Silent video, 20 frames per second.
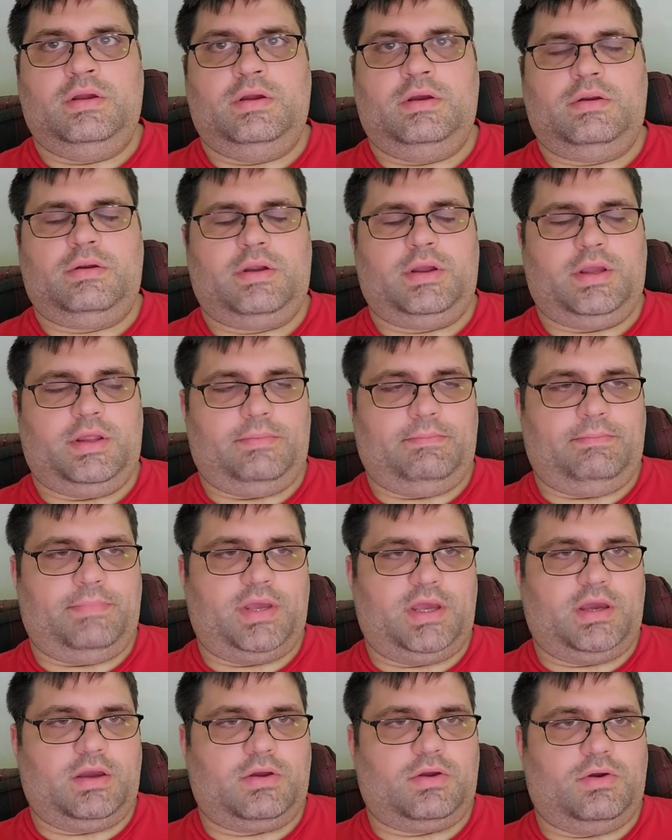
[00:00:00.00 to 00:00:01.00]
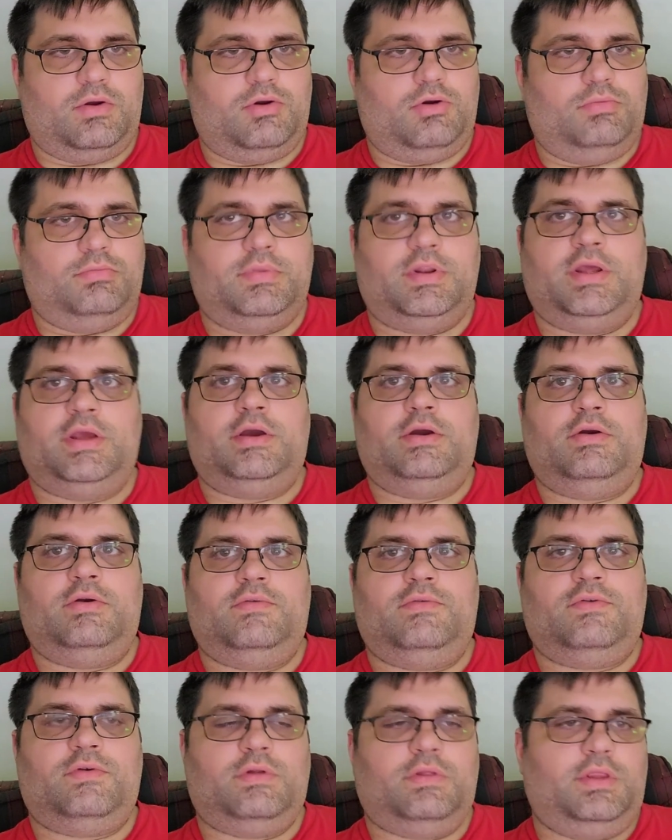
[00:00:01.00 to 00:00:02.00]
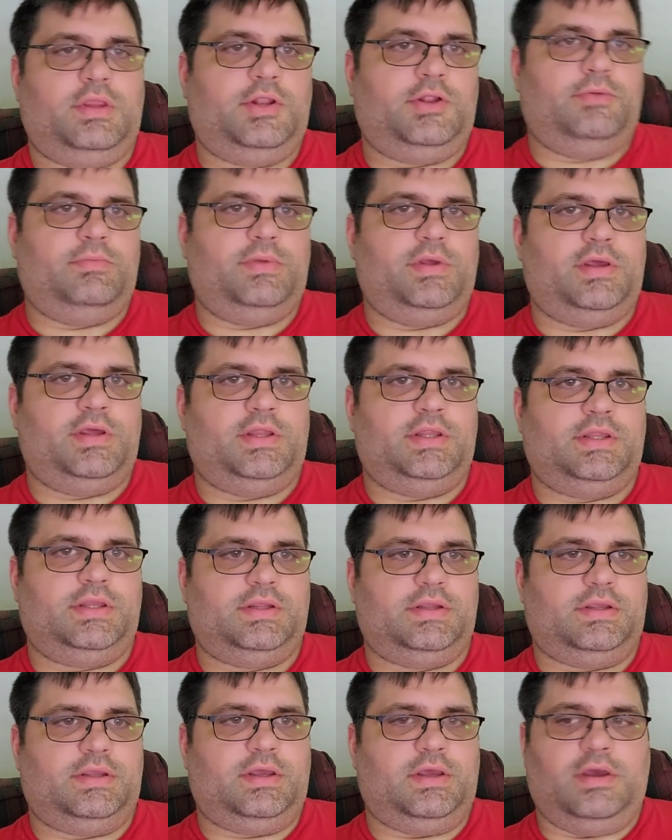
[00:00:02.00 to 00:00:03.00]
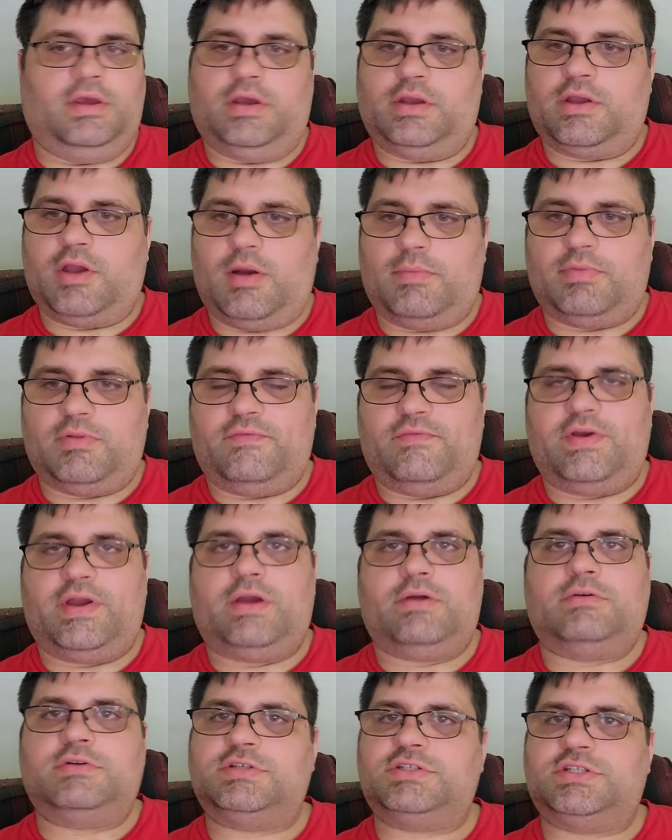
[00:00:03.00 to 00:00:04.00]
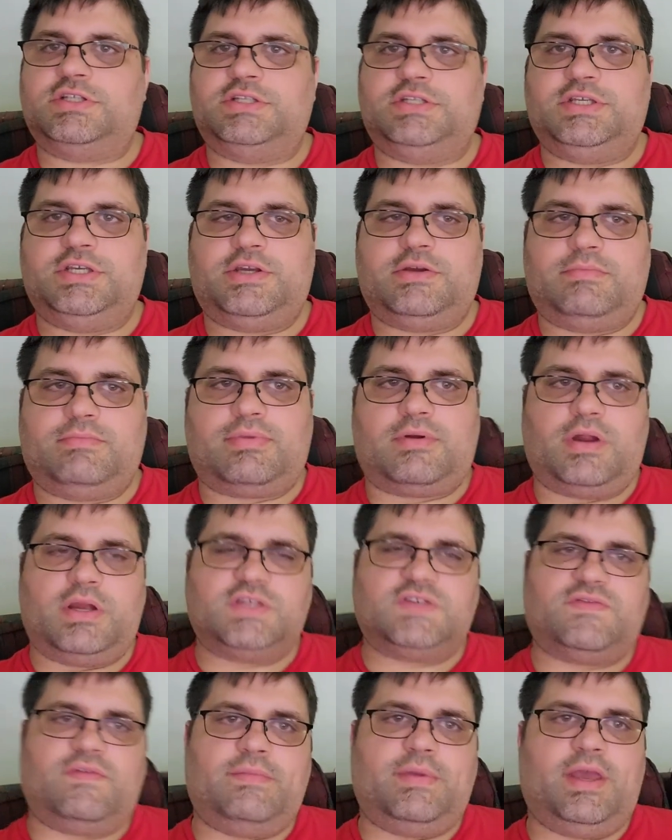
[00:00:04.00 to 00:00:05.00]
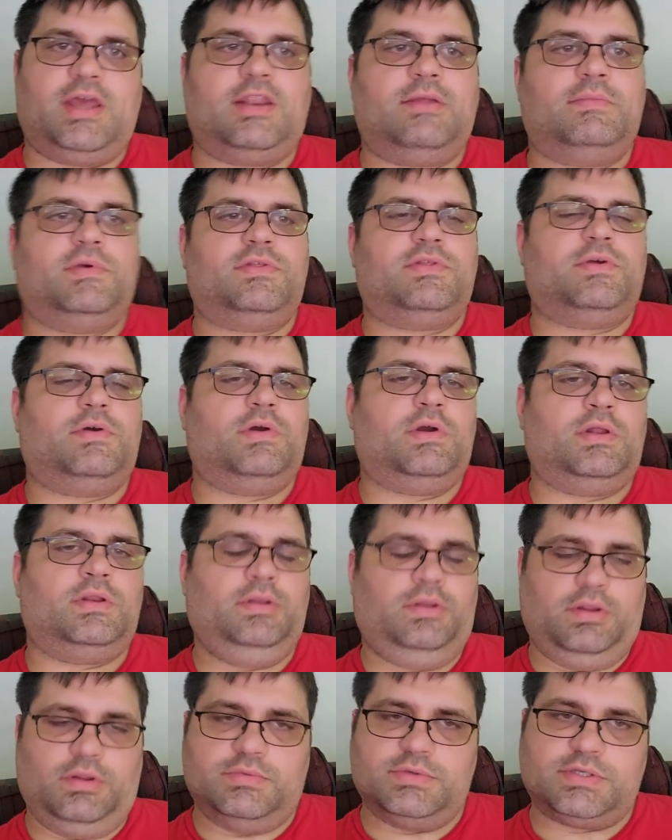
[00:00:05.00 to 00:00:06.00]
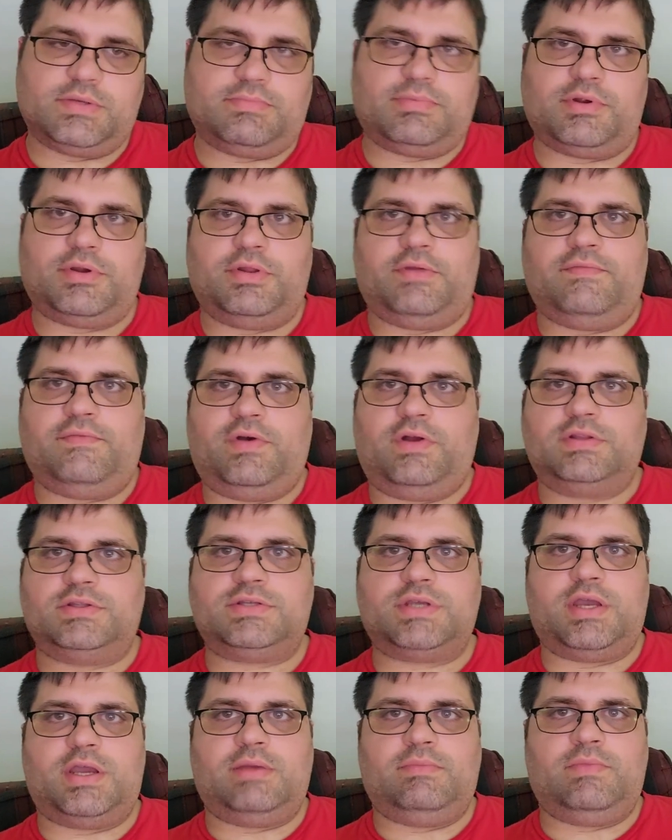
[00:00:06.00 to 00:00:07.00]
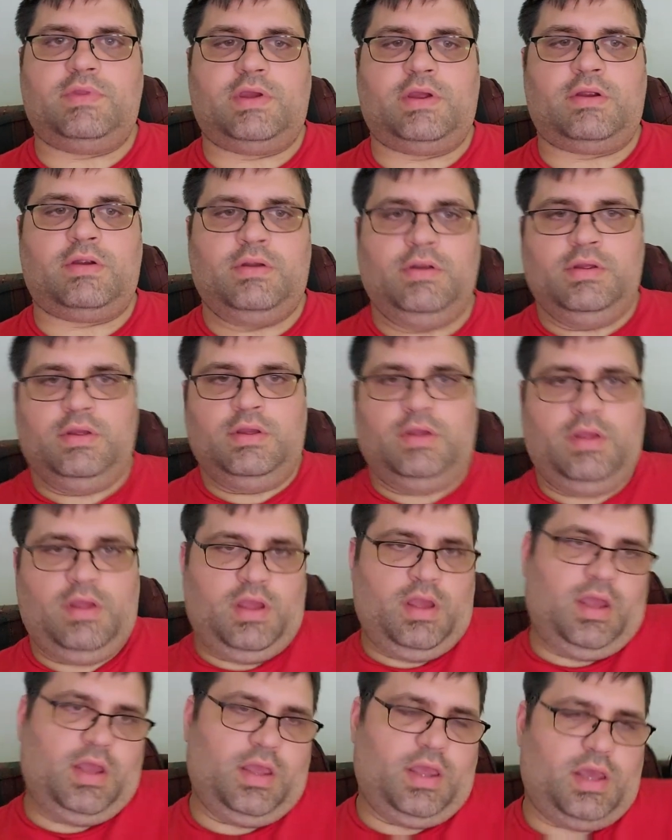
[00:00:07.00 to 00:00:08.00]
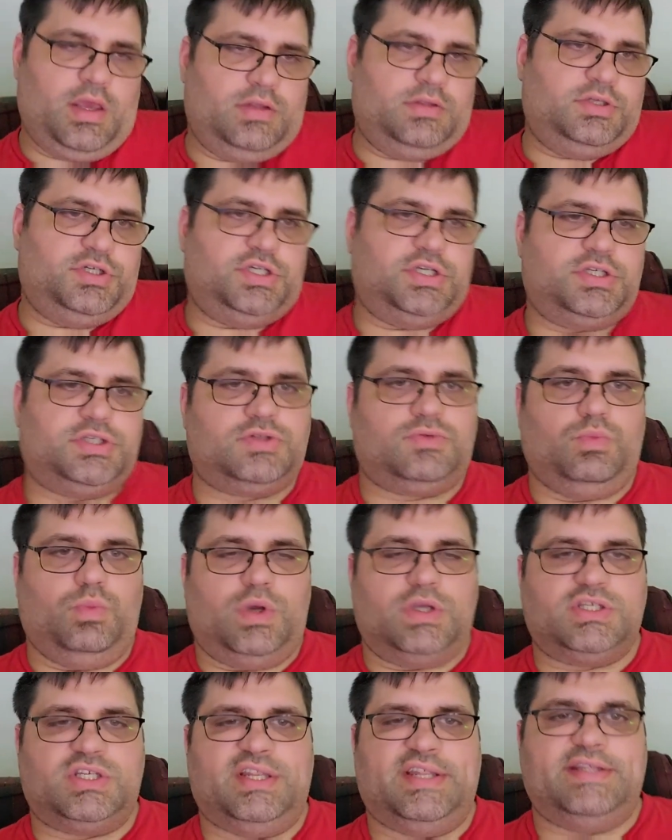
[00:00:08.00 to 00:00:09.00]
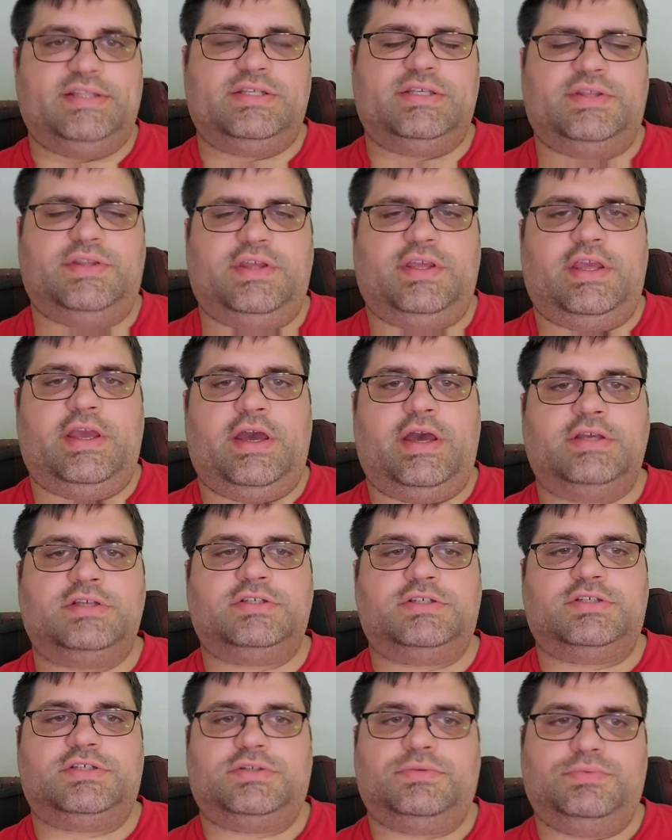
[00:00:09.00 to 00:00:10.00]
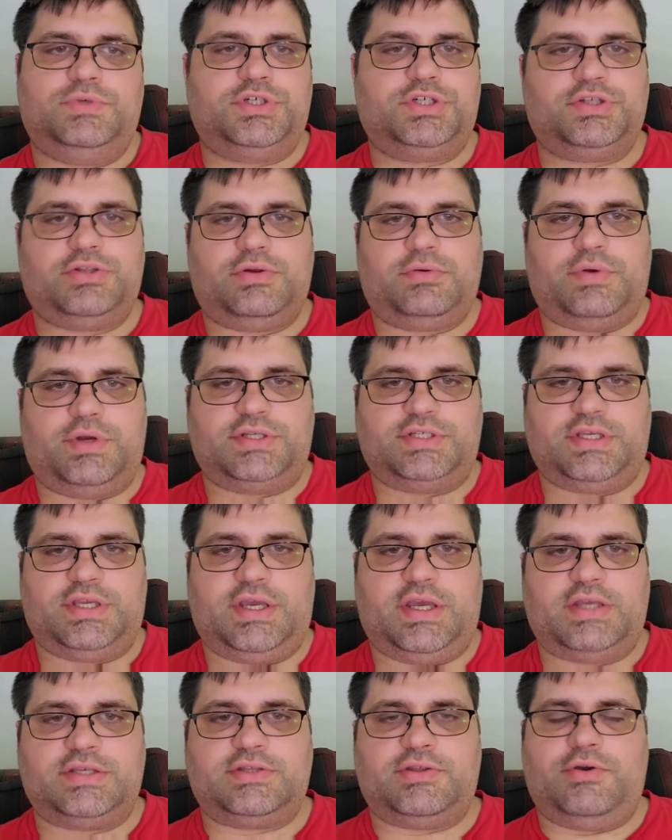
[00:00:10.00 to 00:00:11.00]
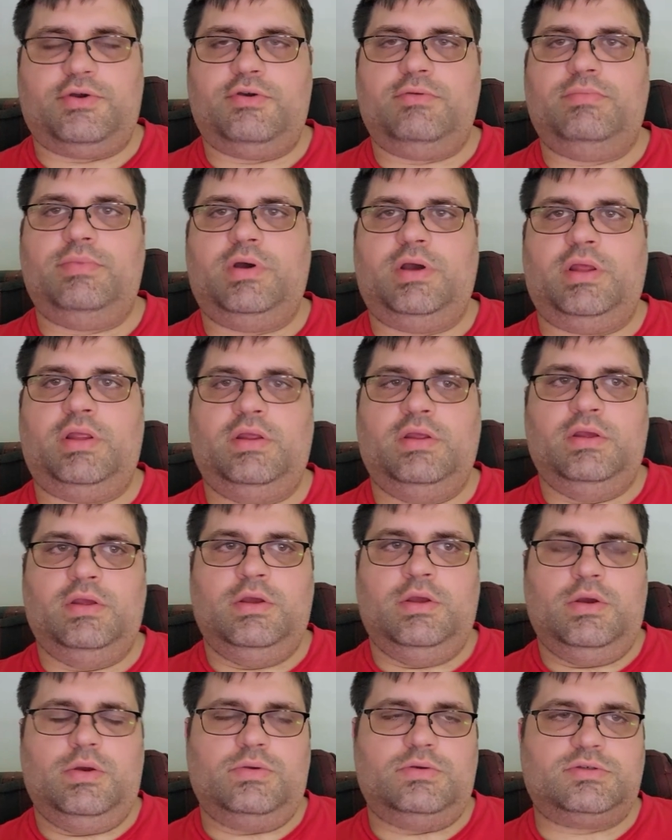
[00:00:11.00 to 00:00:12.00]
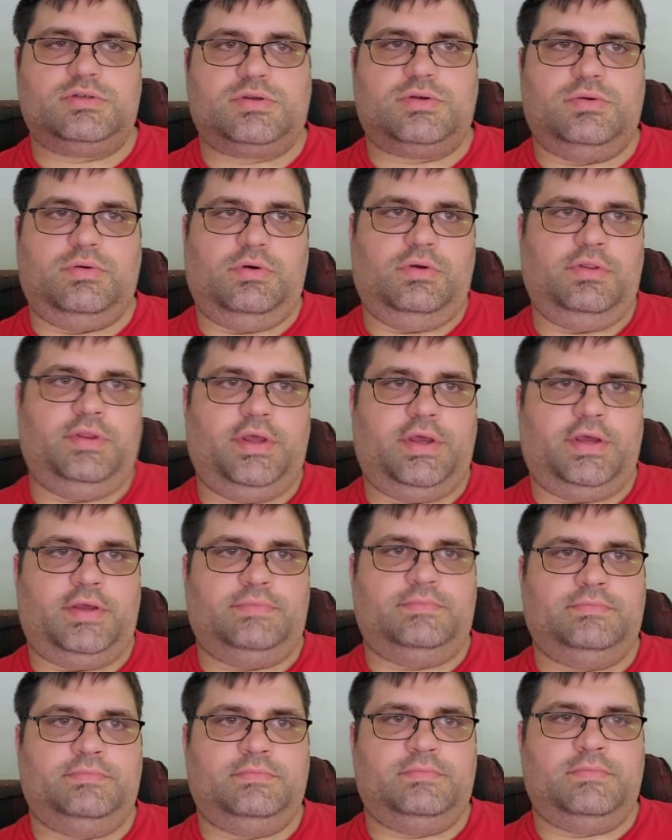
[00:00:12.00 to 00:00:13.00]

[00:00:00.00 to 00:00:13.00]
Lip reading: Alright, I'm back home now for a little bit. A couple of hours to decompress from Animathon. It was a pretty fun time there. Again, just wasn't into the guests. Wish there was a guest though, but it was cool to